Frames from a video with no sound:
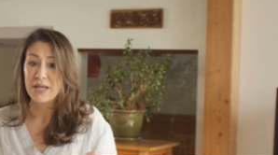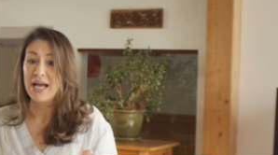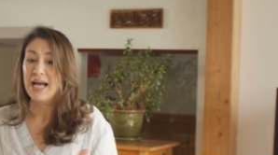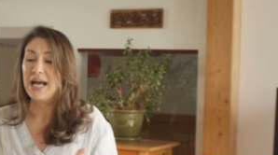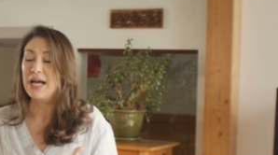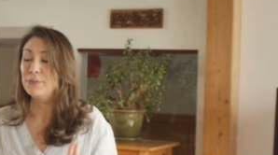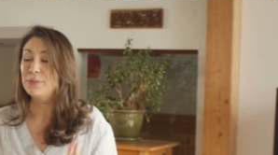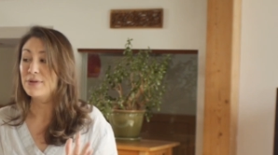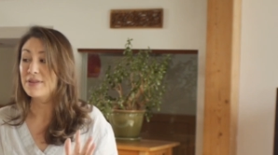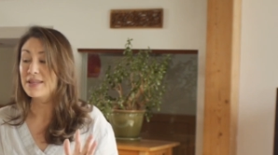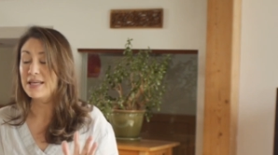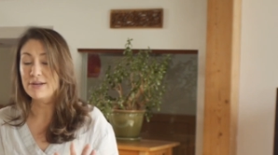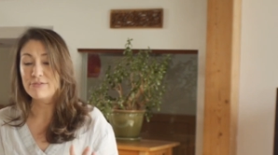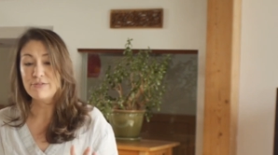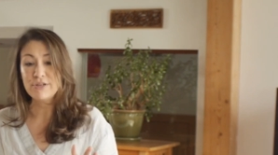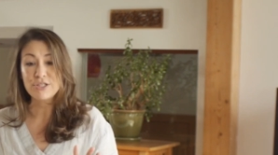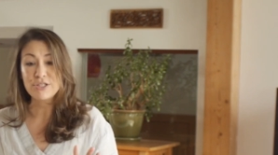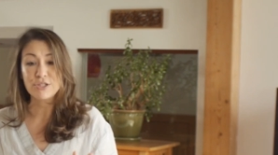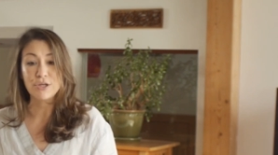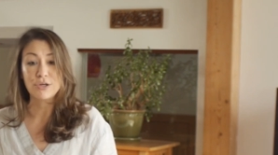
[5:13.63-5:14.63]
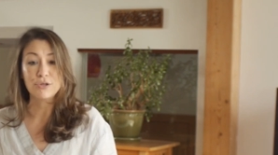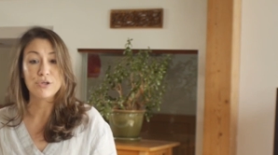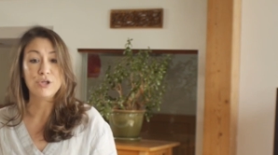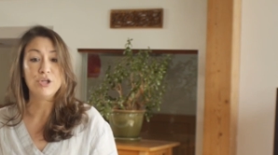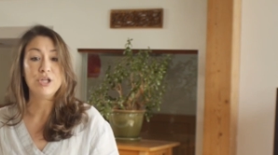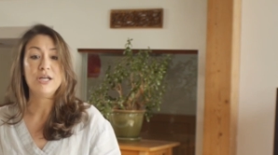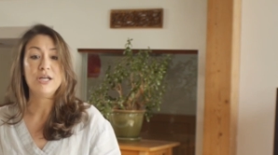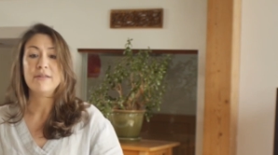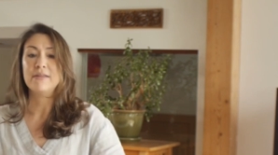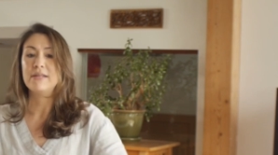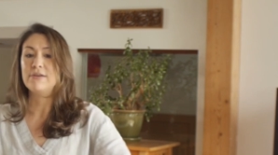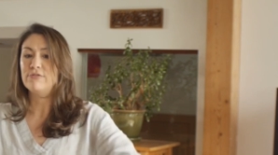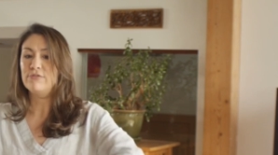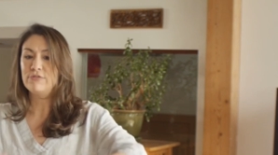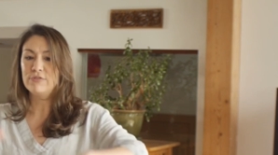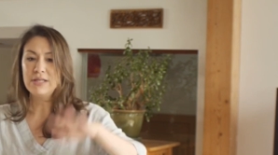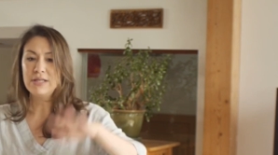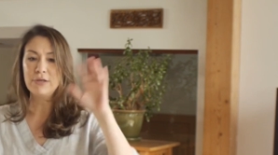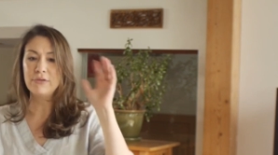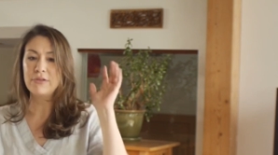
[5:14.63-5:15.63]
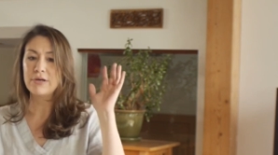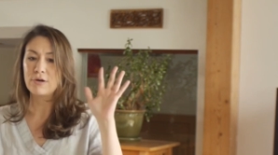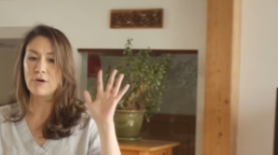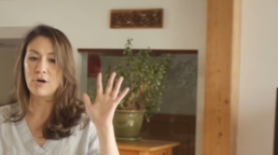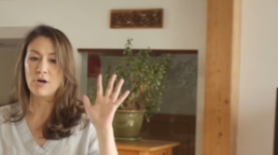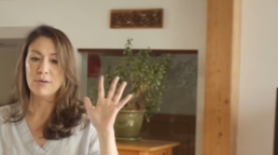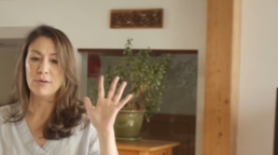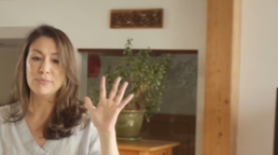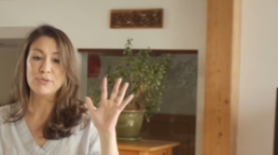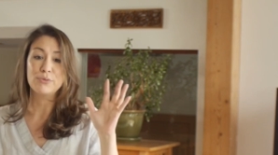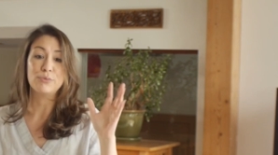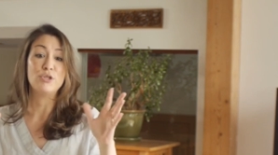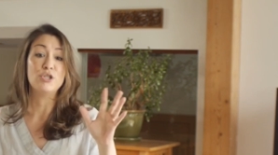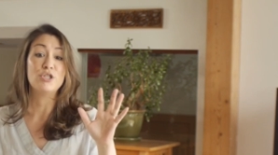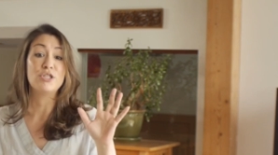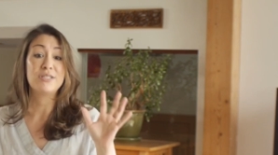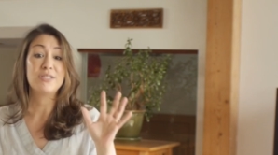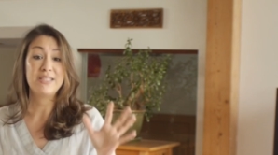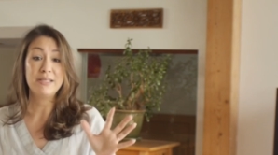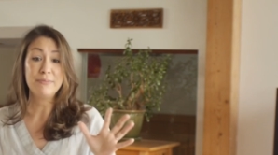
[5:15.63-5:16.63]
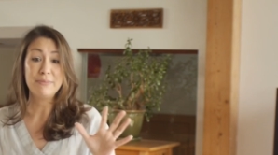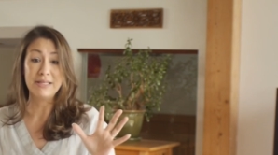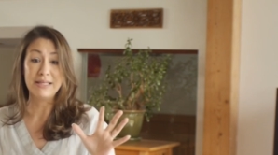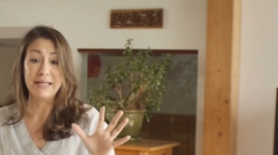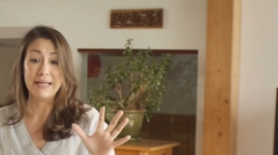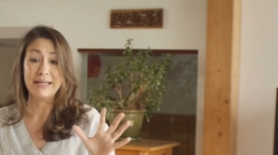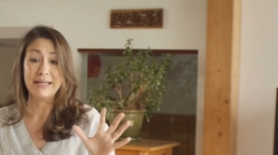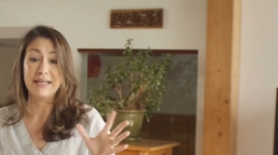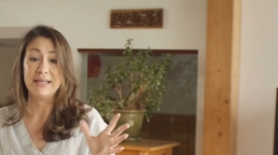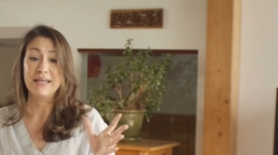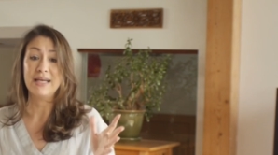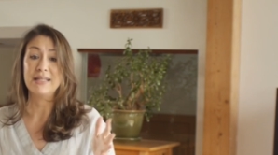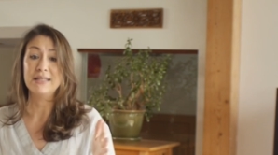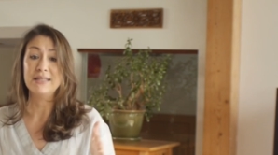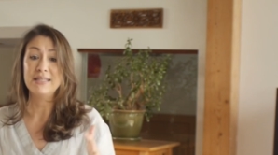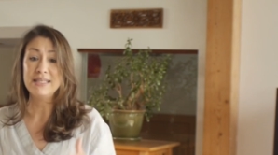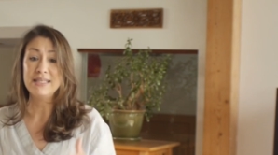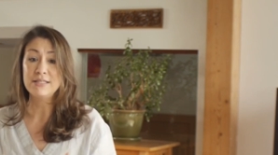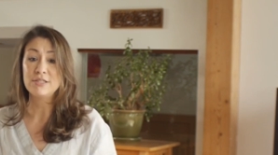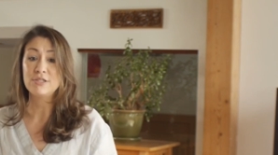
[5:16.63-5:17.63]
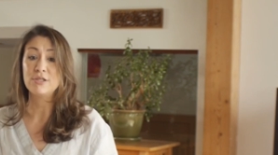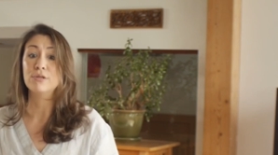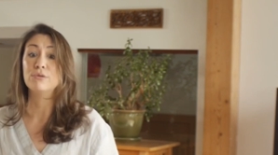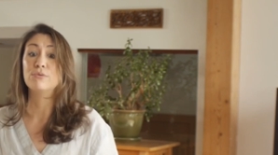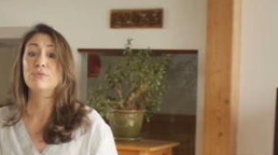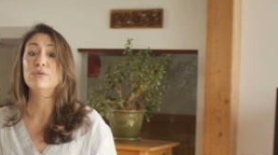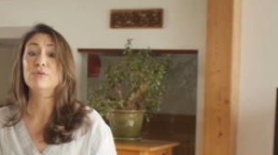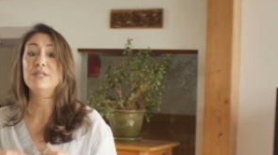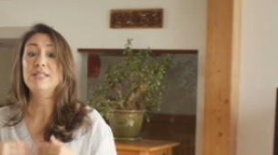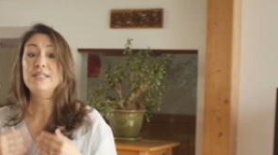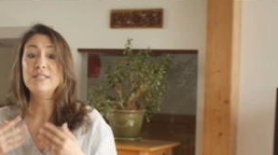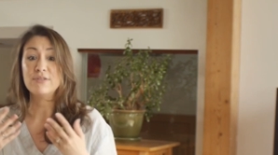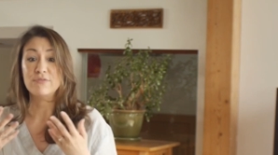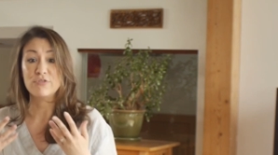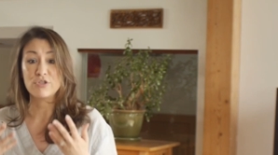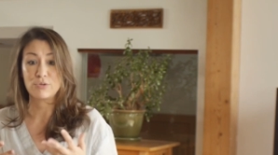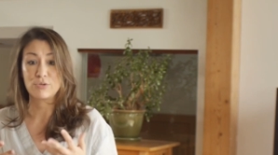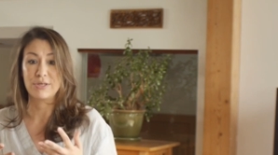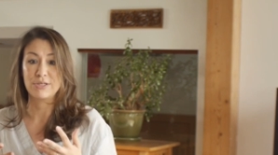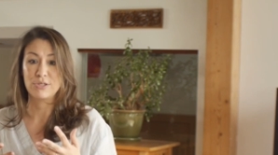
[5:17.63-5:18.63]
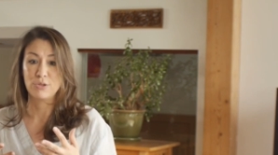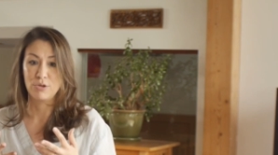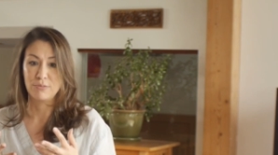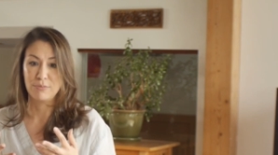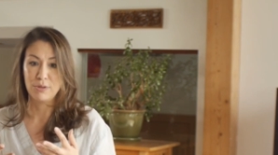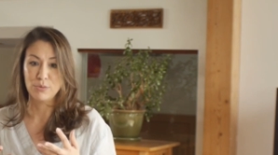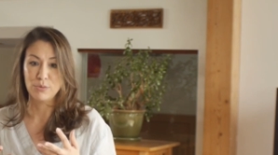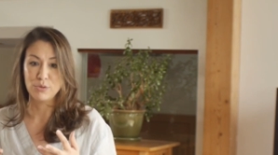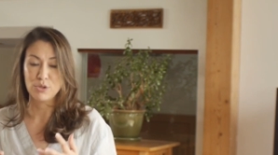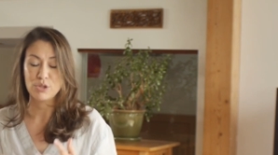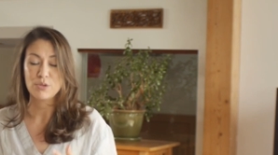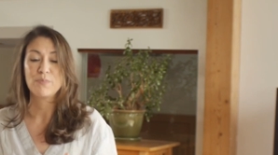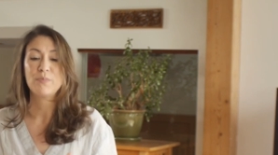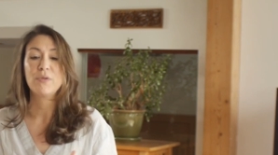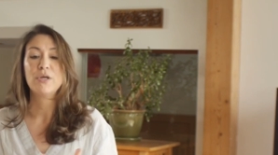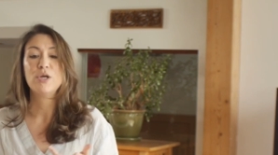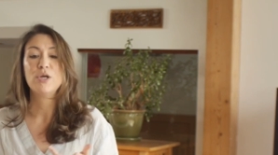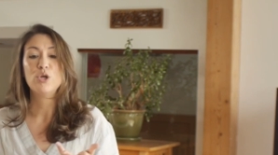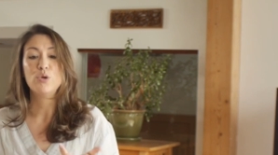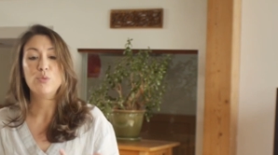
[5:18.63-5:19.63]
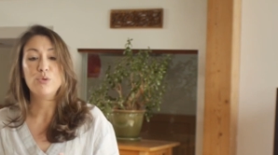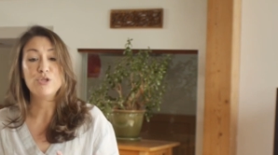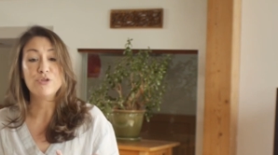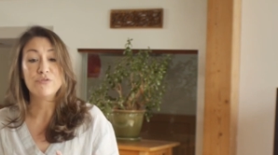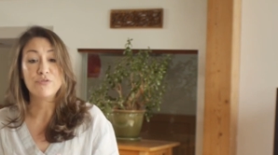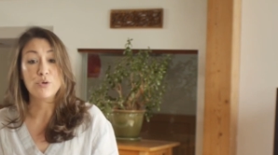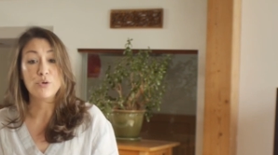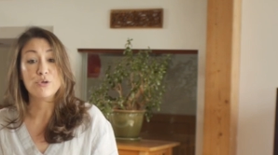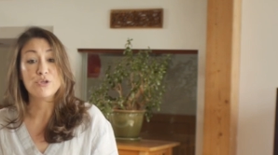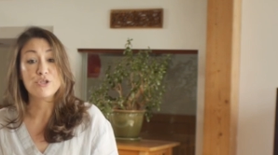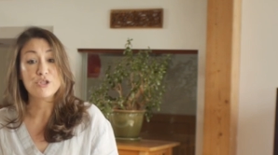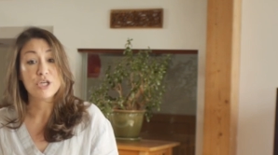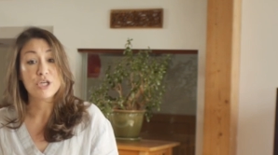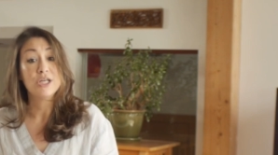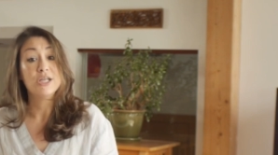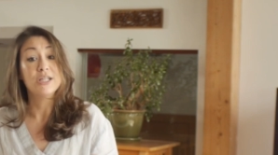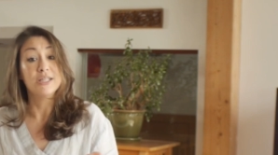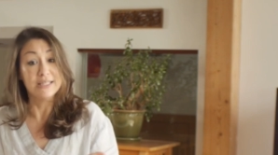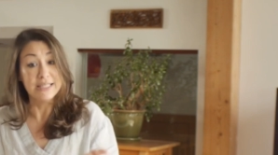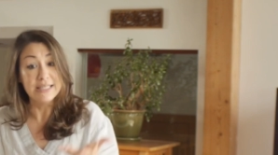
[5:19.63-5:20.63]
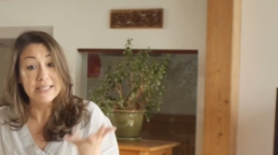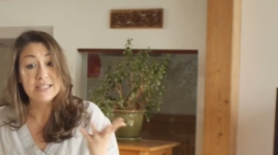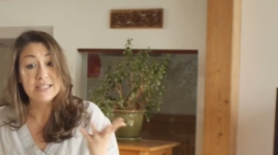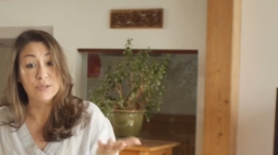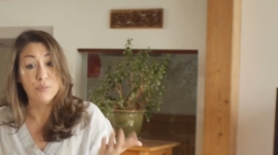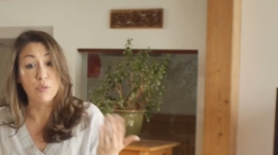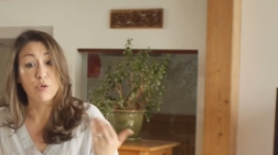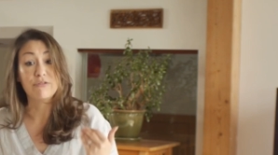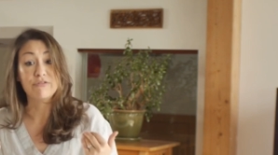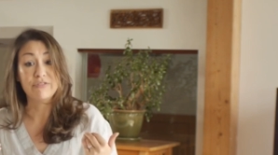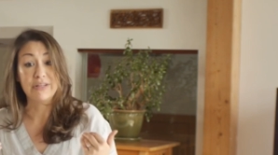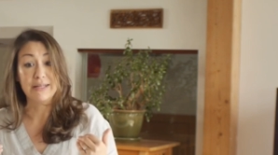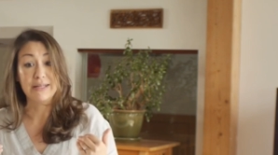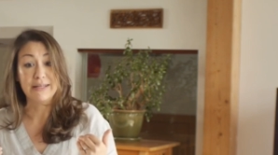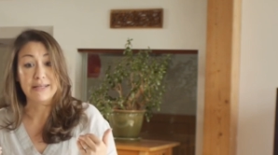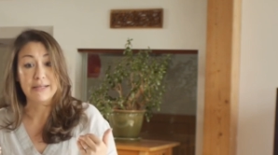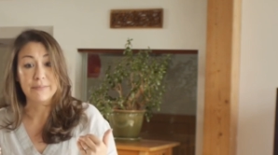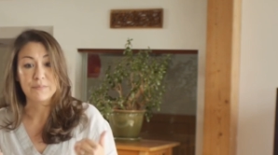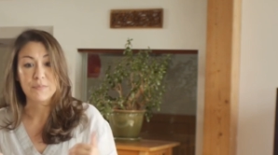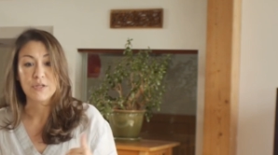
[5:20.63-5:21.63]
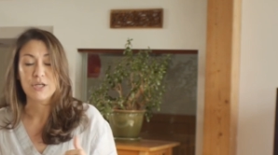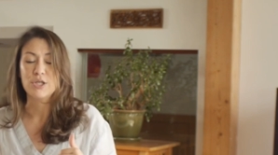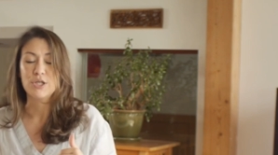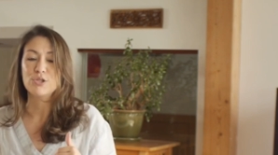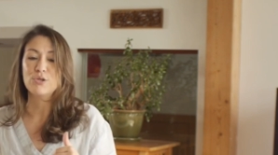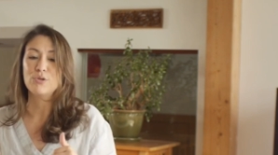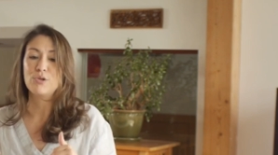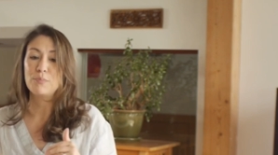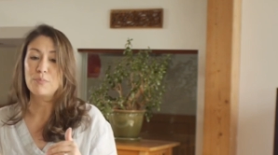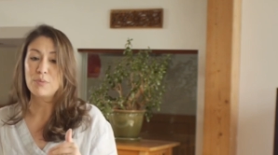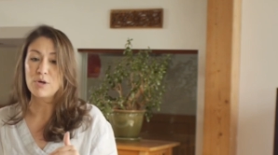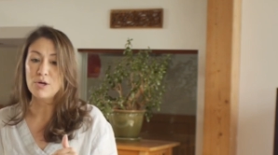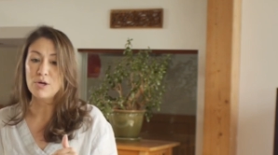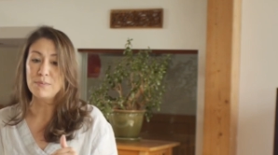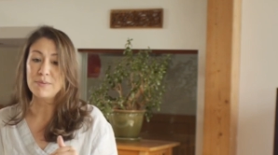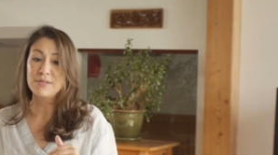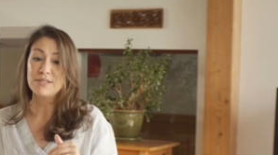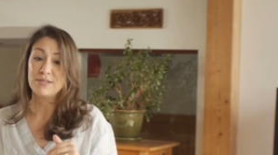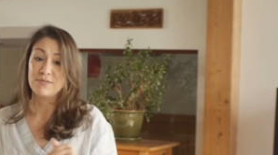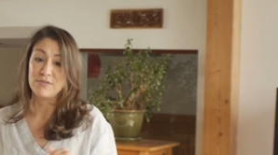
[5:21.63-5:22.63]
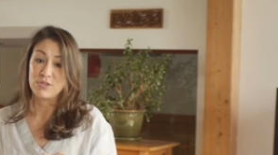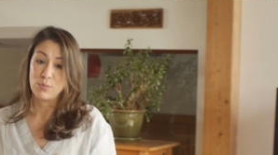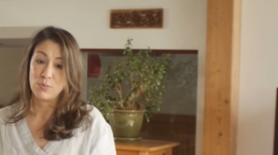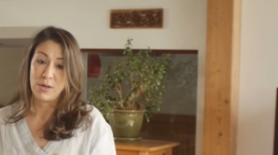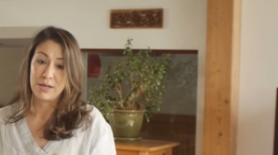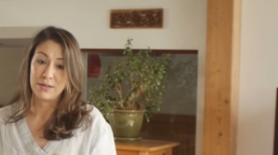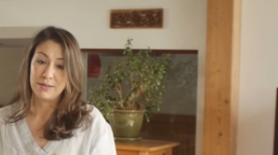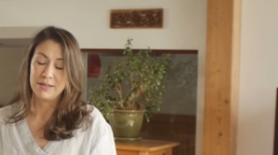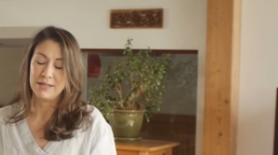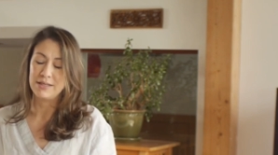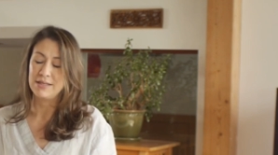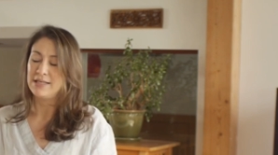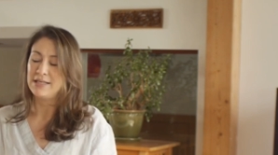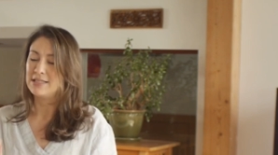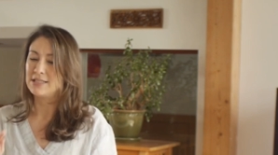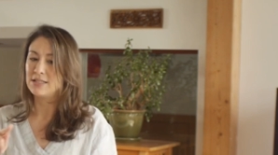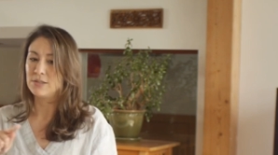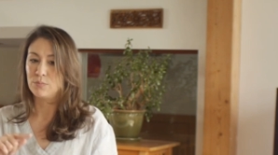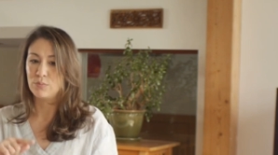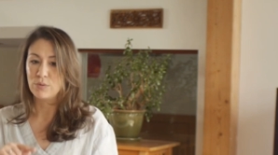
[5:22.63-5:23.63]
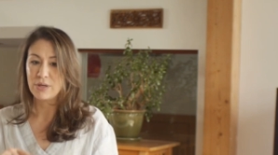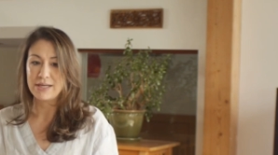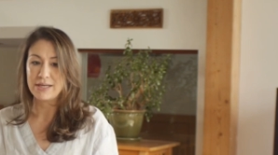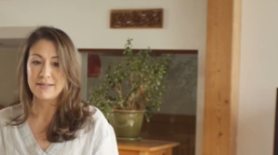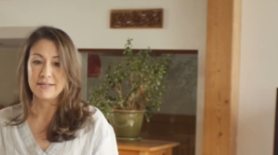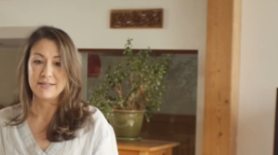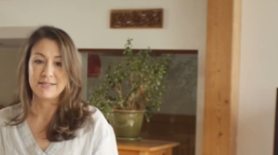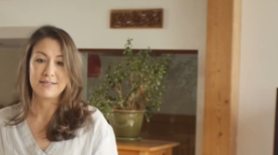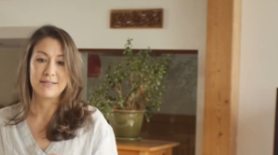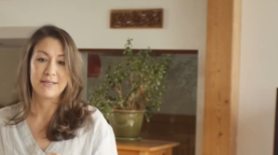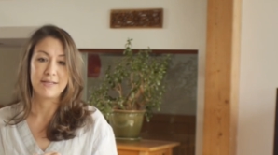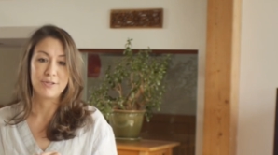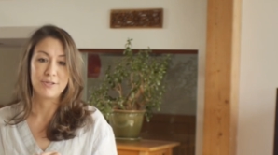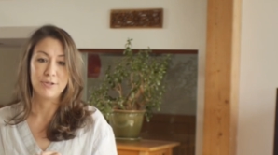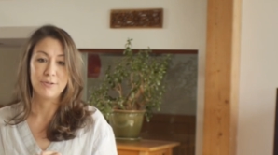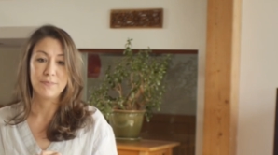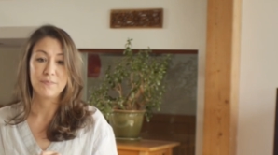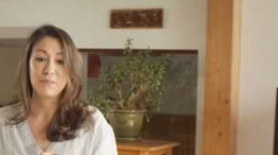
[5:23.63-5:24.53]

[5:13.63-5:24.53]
And with every startle, they flail their arms, which is stimulating and leads to the release of stress hormones, which of course leads to more flailing. So the purpose of swaddling is to break this cycle.